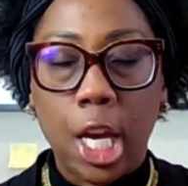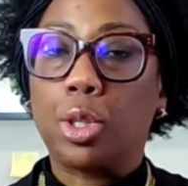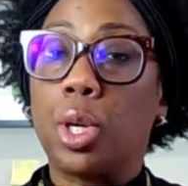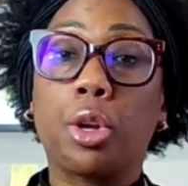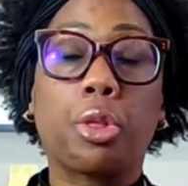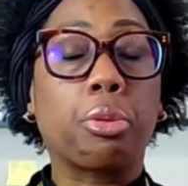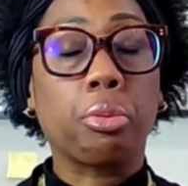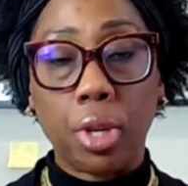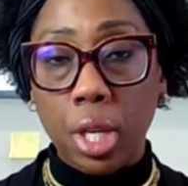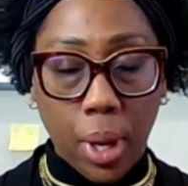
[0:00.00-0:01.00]
So here are
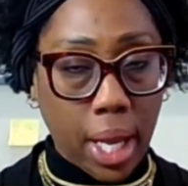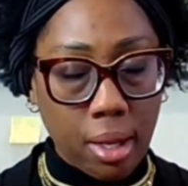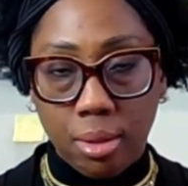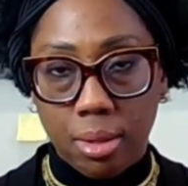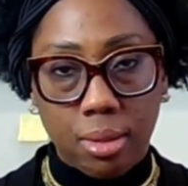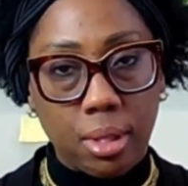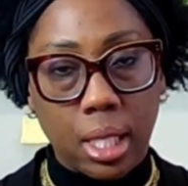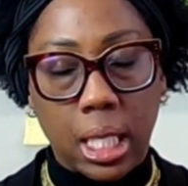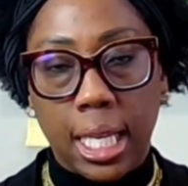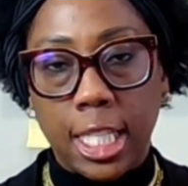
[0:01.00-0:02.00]
3 ways
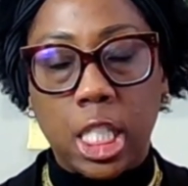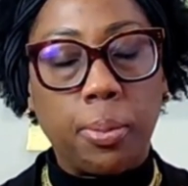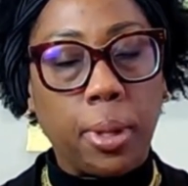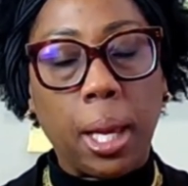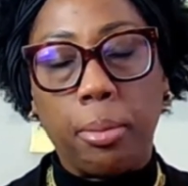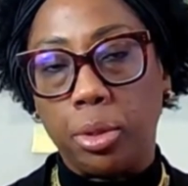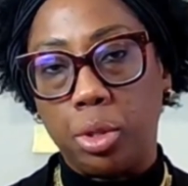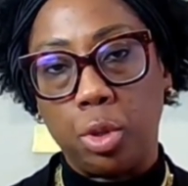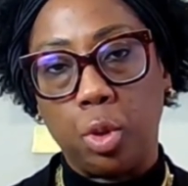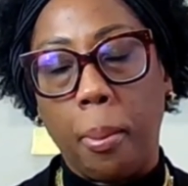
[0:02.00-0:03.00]
to be able
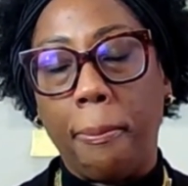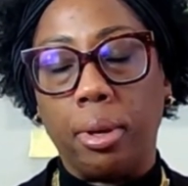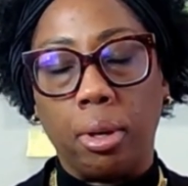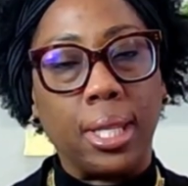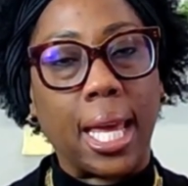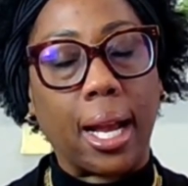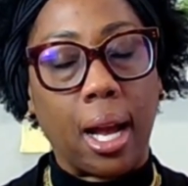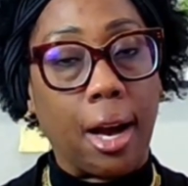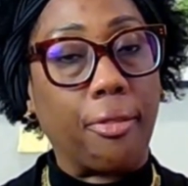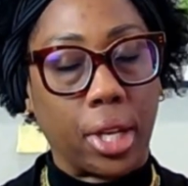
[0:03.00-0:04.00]
to build that
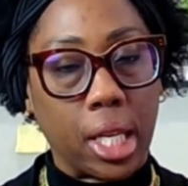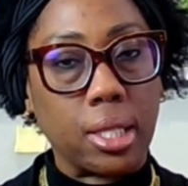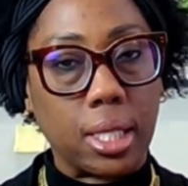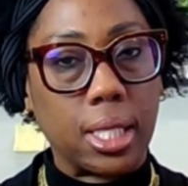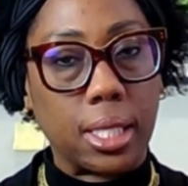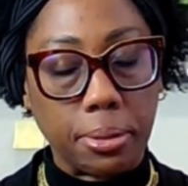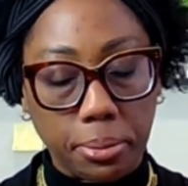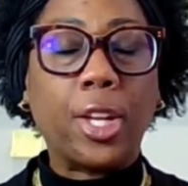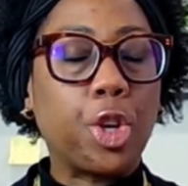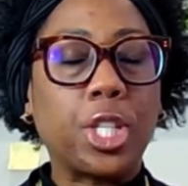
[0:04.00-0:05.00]
confidence.
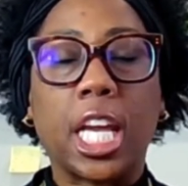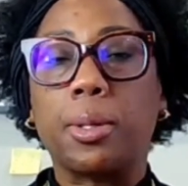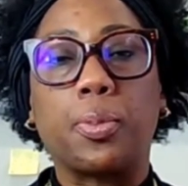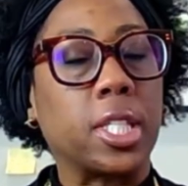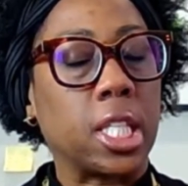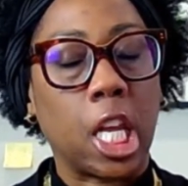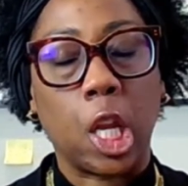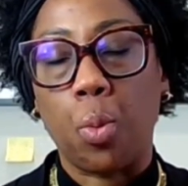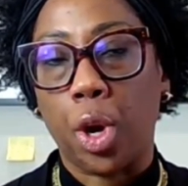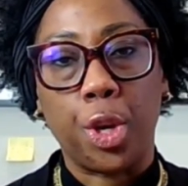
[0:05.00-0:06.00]
Make sure you take up space in
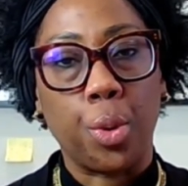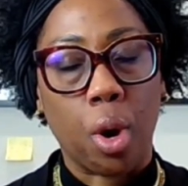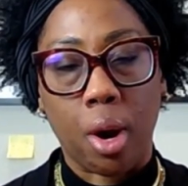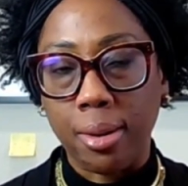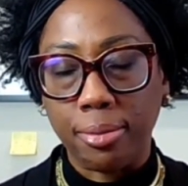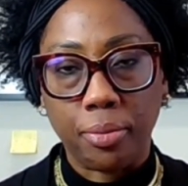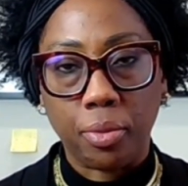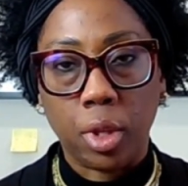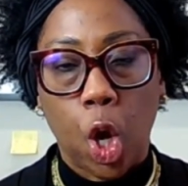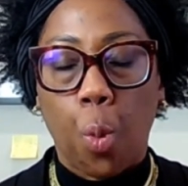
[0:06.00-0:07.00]
anywhere you are.
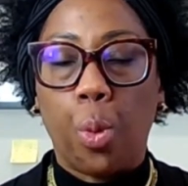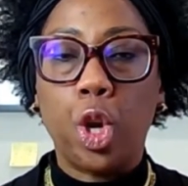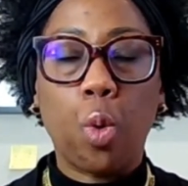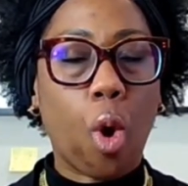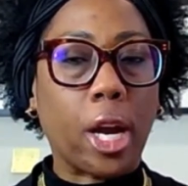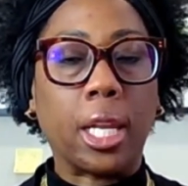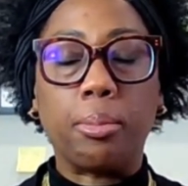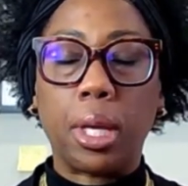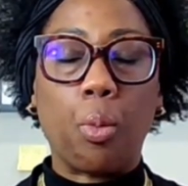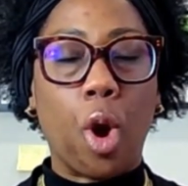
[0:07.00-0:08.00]
When you're
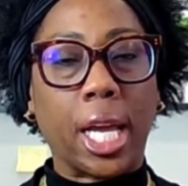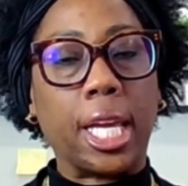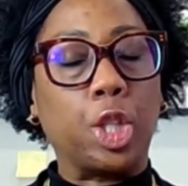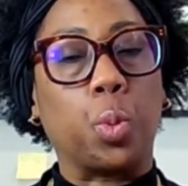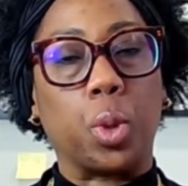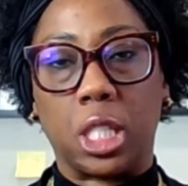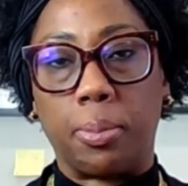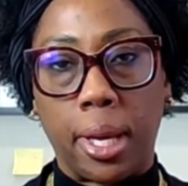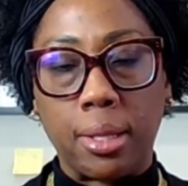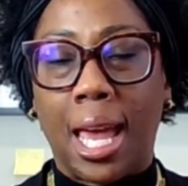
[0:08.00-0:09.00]
walking into a
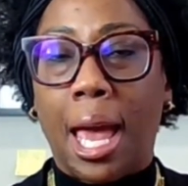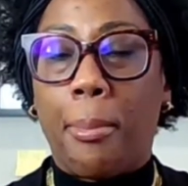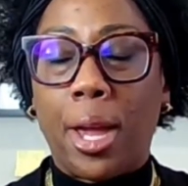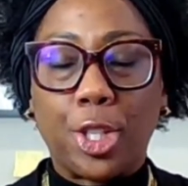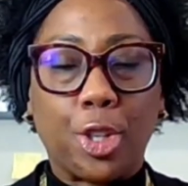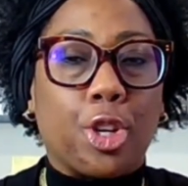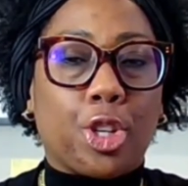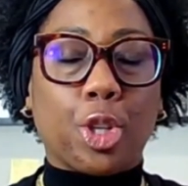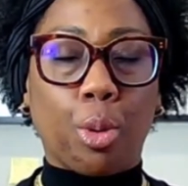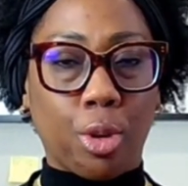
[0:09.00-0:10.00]
space, make sure your
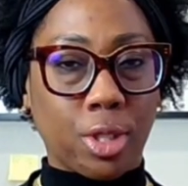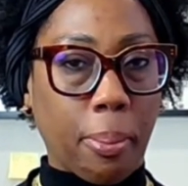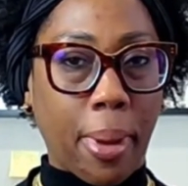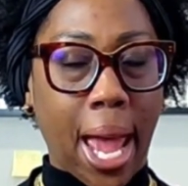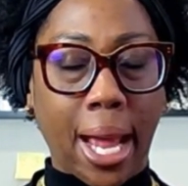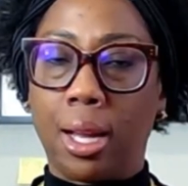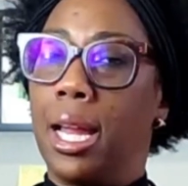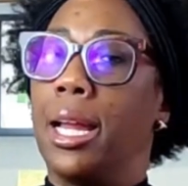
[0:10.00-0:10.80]
shoulders are back,